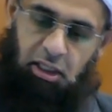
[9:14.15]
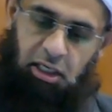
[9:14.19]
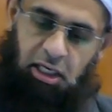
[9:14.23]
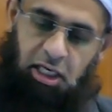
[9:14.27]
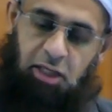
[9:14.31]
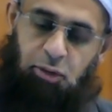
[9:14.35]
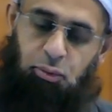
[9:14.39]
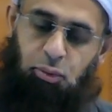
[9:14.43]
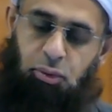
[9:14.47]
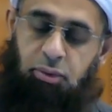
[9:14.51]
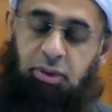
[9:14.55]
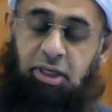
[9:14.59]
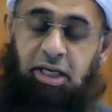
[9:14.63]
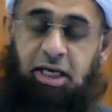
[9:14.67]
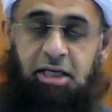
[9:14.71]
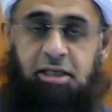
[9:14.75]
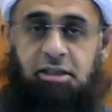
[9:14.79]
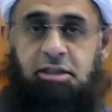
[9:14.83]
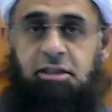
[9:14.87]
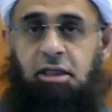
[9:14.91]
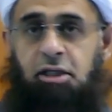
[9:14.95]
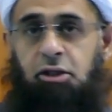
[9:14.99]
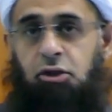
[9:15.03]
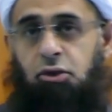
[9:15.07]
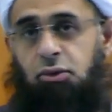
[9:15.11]
And we will
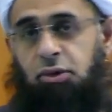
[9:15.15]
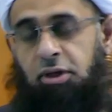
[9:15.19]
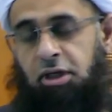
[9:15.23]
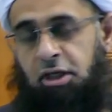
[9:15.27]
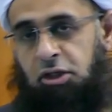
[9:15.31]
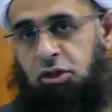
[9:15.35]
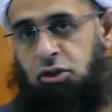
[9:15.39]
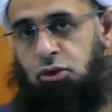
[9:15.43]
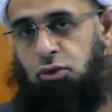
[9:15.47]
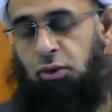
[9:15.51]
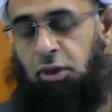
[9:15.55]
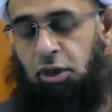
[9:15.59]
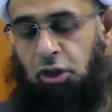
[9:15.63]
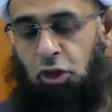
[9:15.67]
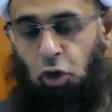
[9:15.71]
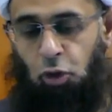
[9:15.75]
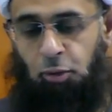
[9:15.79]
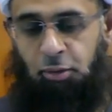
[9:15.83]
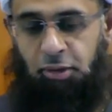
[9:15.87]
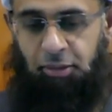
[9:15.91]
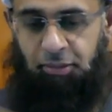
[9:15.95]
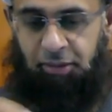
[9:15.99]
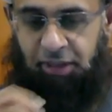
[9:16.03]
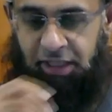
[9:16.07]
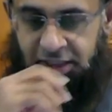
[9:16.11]
enter you into a
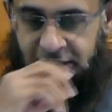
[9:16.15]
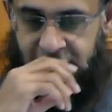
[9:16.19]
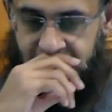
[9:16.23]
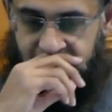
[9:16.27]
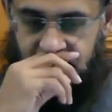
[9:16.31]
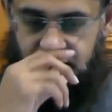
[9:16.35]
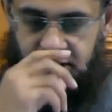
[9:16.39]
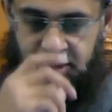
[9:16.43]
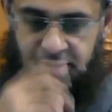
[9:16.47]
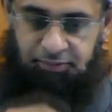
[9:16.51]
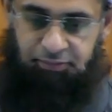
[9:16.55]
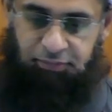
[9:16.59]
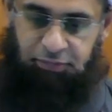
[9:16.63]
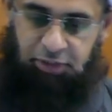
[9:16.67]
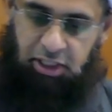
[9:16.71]
noble place.